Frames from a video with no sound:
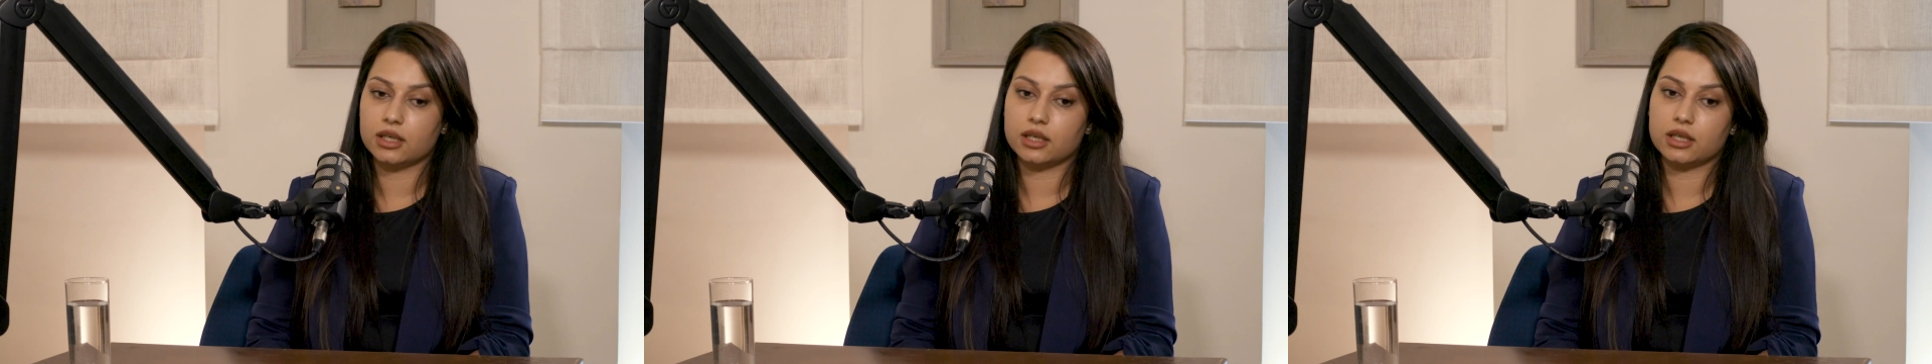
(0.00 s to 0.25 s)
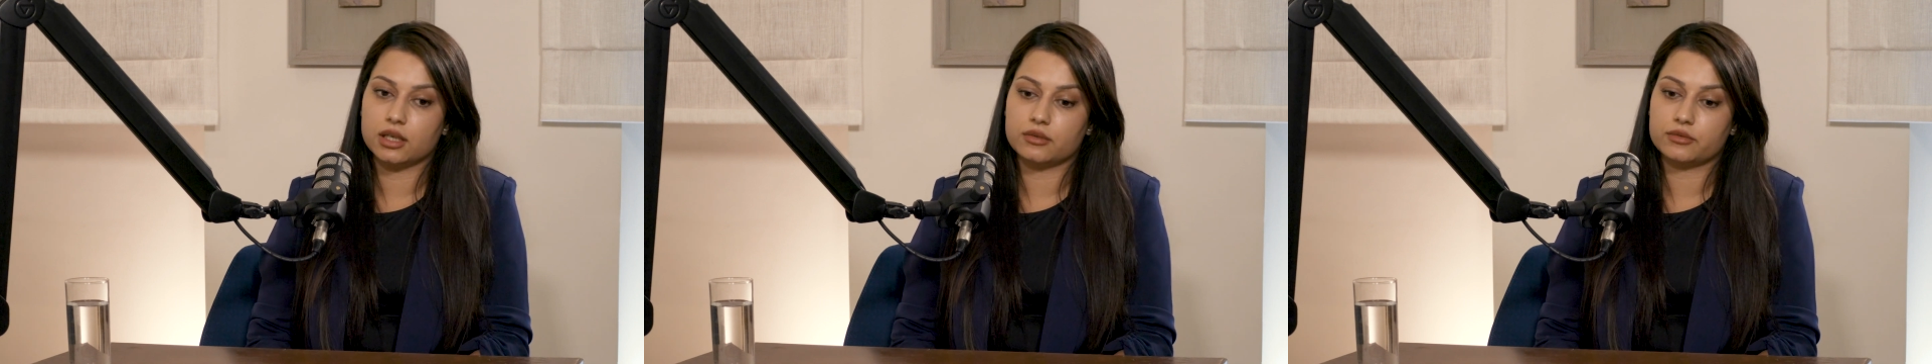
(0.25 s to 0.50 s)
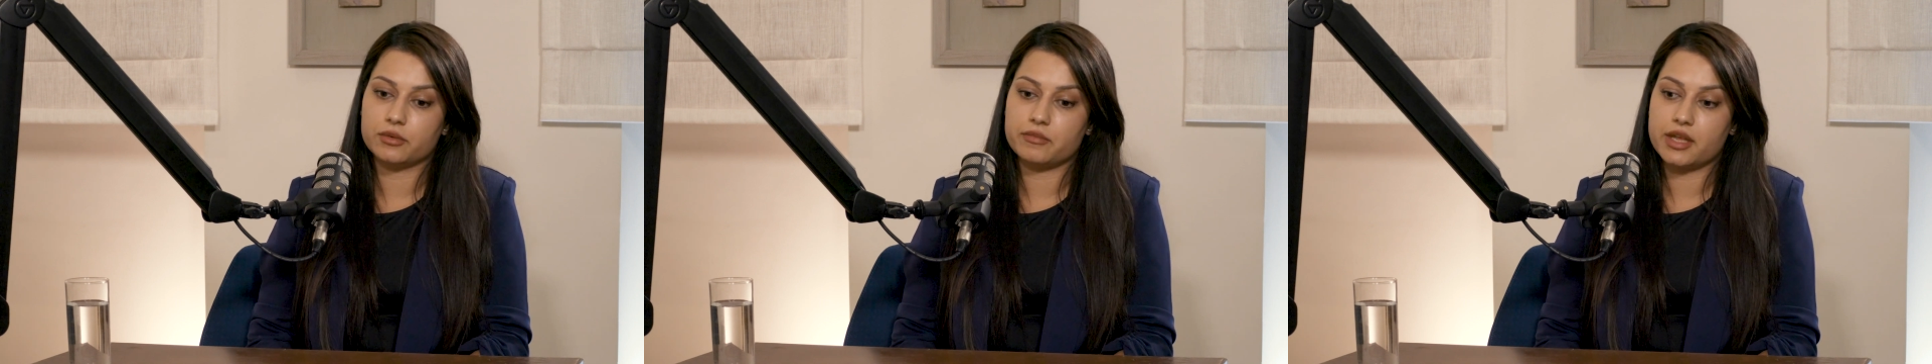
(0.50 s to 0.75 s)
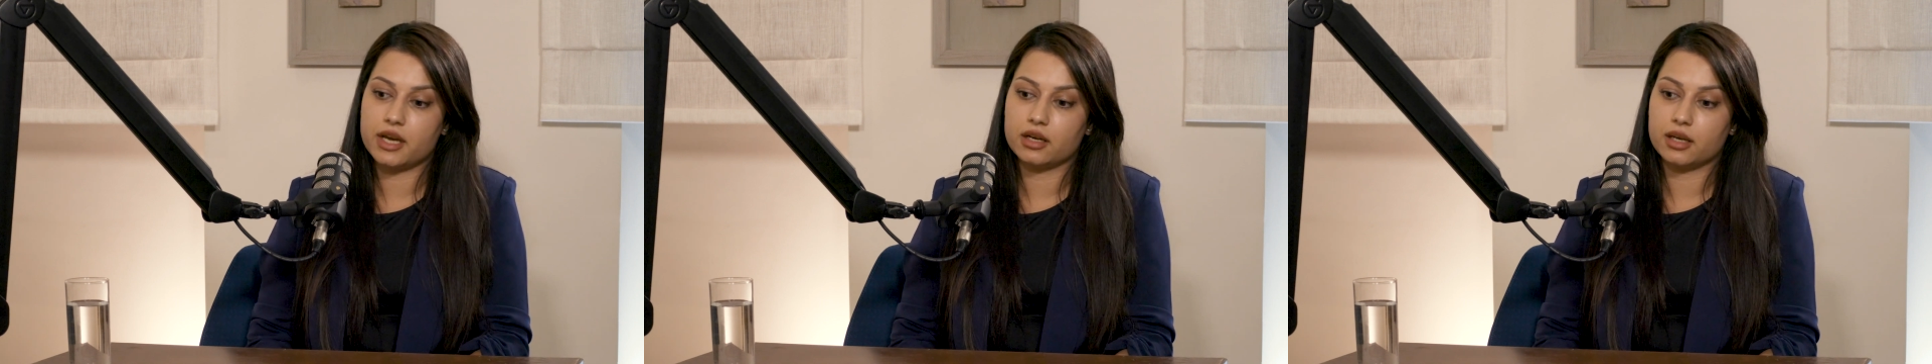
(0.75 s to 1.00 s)

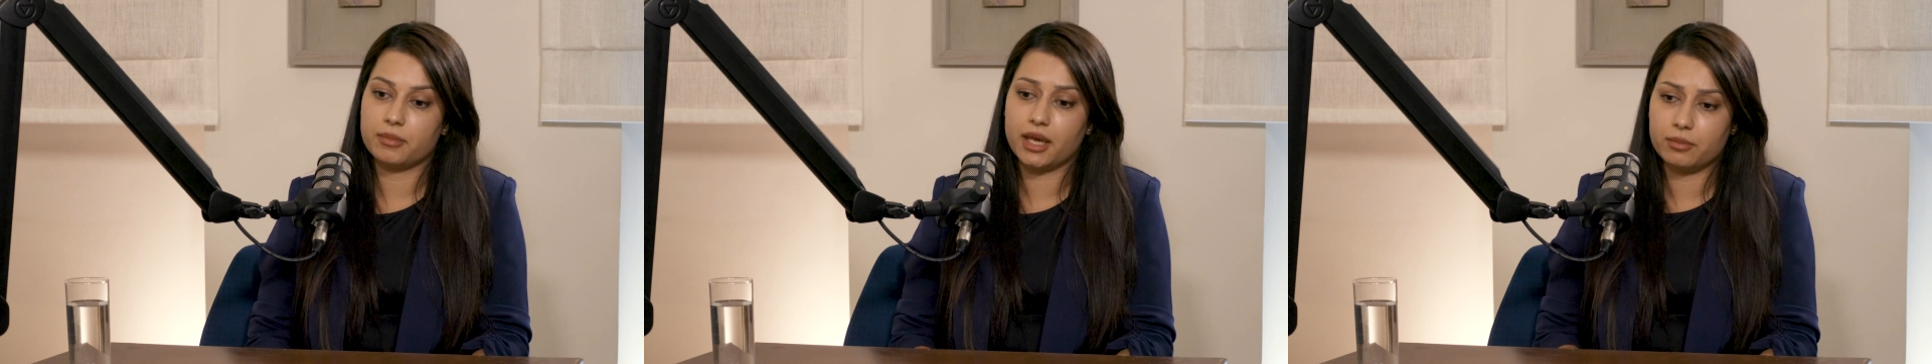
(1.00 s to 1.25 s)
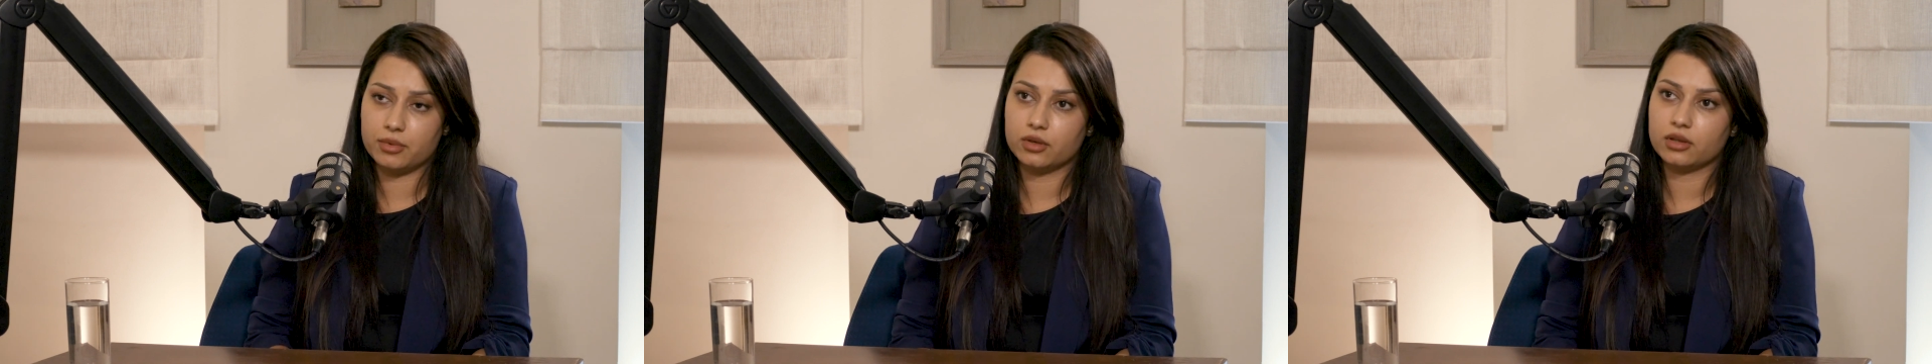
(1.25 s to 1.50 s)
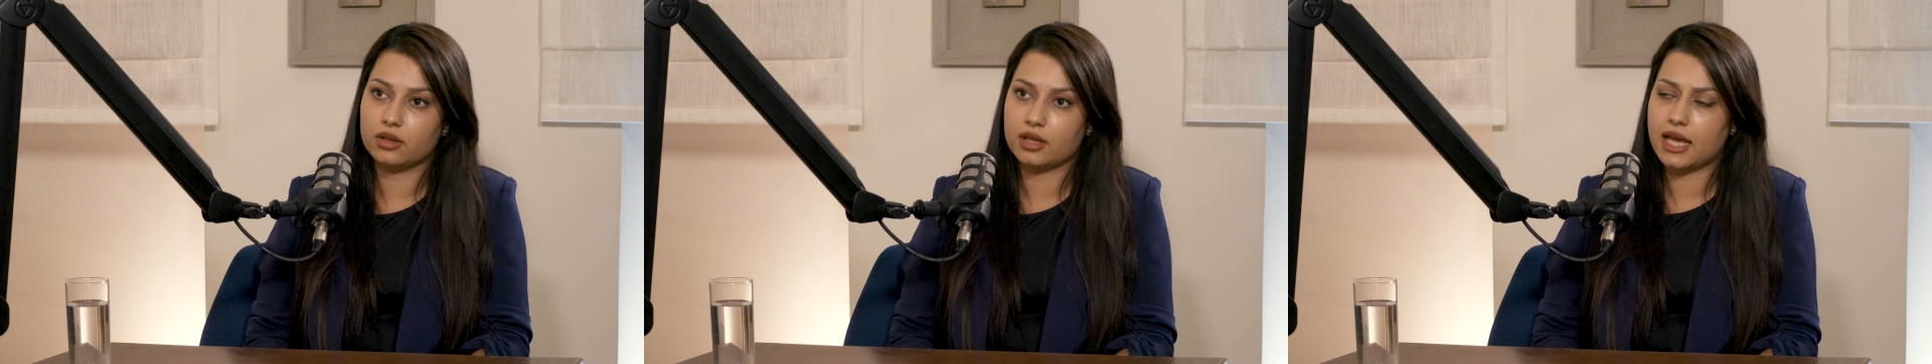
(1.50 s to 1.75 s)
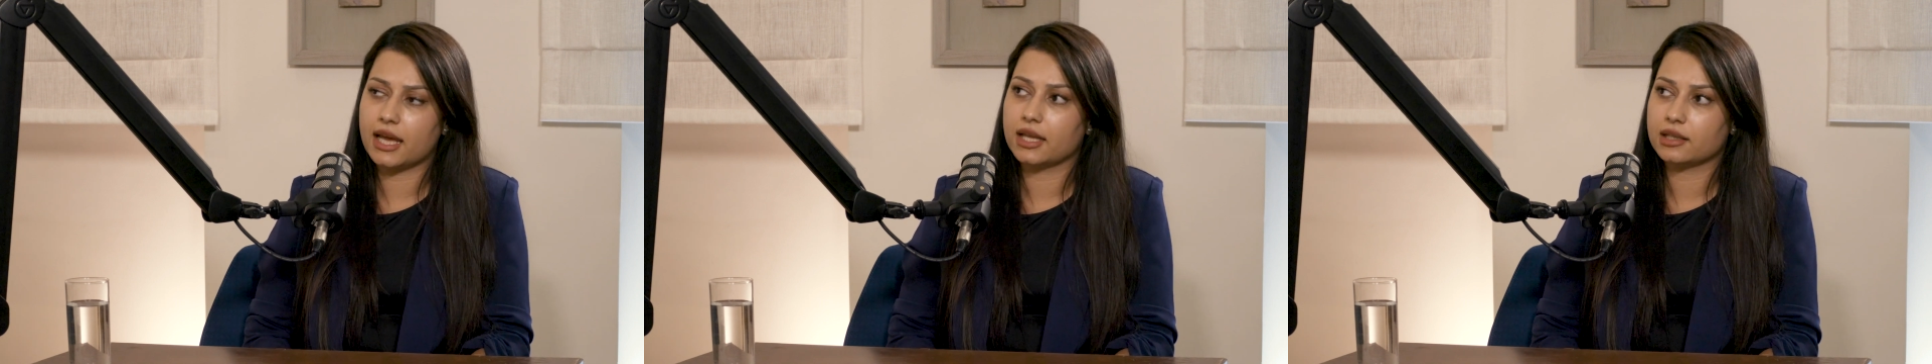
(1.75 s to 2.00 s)
from there, a paper
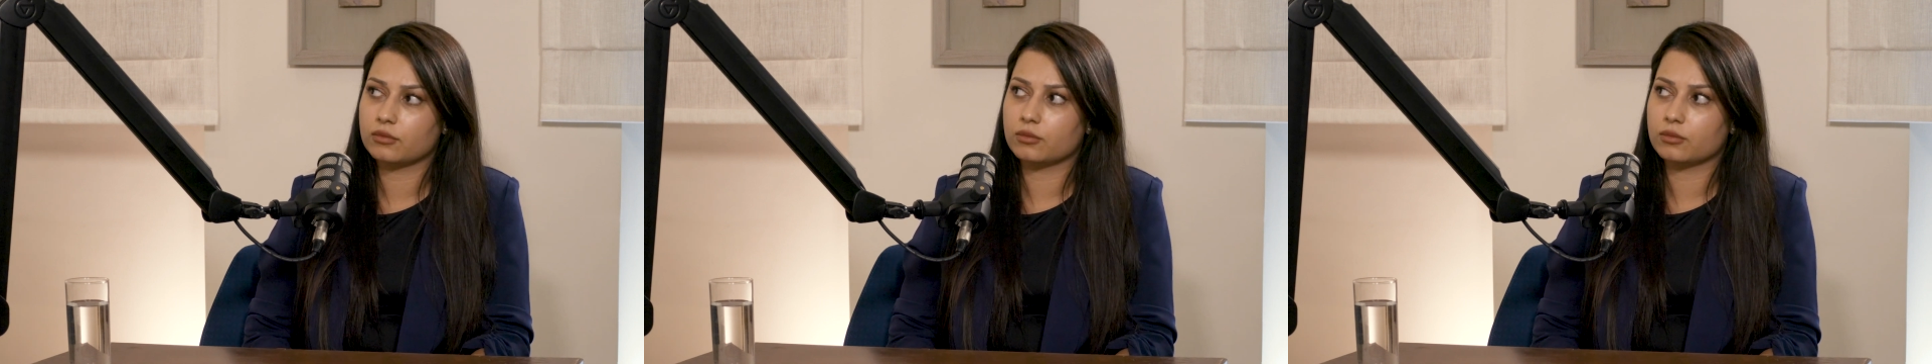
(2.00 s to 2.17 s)
that